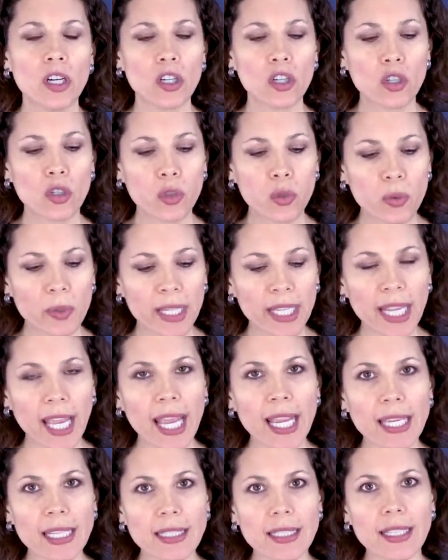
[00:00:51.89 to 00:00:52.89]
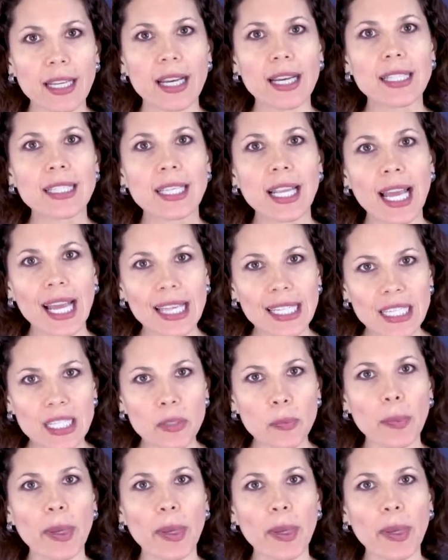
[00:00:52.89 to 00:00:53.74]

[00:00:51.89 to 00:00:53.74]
create a test